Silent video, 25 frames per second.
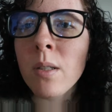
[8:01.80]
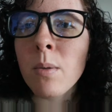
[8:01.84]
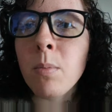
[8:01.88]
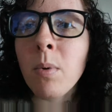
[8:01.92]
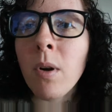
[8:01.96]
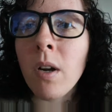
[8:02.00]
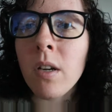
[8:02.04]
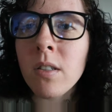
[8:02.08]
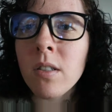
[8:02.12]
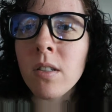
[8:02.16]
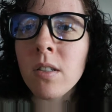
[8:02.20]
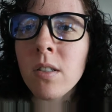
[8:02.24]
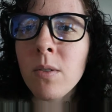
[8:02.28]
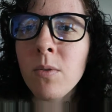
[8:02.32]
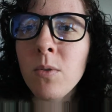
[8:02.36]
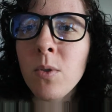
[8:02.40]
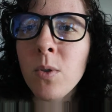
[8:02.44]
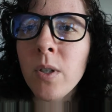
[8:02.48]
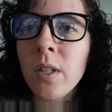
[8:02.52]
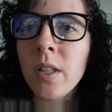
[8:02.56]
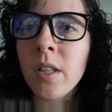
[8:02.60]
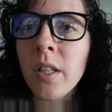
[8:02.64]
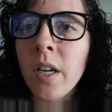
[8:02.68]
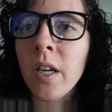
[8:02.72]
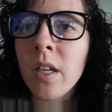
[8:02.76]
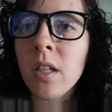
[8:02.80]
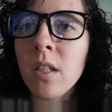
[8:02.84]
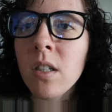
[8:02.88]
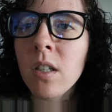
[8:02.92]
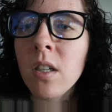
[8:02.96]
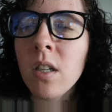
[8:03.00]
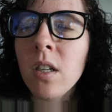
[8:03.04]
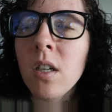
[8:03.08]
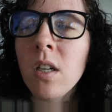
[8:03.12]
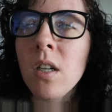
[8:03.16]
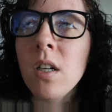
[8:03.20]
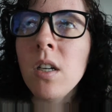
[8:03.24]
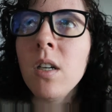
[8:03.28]
In the process of doing that,
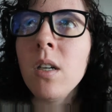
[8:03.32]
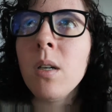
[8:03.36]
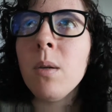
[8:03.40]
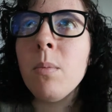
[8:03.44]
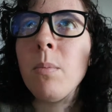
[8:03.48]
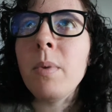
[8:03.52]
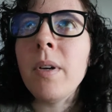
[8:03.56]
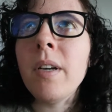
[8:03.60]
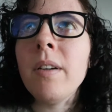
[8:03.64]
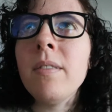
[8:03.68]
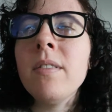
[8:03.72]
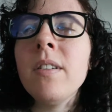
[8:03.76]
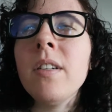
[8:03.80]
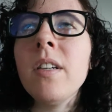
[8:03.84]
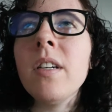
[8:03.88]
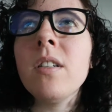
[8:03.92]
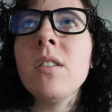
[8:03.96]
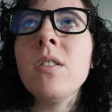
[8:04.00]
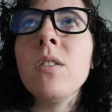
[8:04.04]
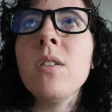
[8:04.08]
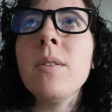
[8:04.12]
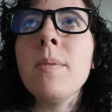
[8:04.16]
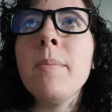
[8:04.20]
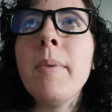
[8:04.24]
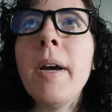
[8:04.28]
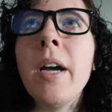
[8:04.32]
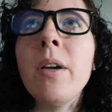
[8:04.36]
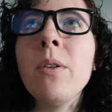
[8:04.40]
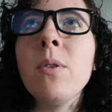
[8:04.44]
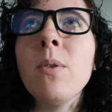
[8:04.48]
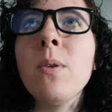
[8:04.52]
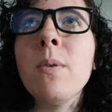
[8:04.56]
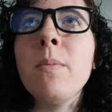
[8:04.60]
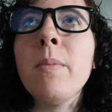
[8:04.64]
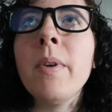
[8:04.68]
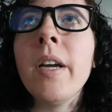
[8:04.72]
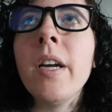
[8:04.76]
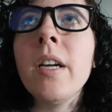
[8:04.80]
but I haven't gotten to the
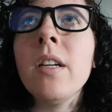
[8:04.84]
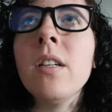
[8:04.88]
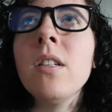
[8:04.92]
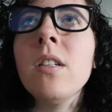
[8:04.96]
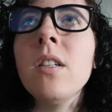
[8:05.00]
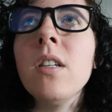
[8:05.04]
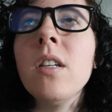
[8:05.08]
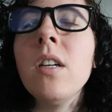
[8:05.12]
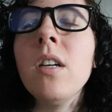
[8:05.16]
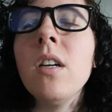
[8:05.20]
bathroom yet.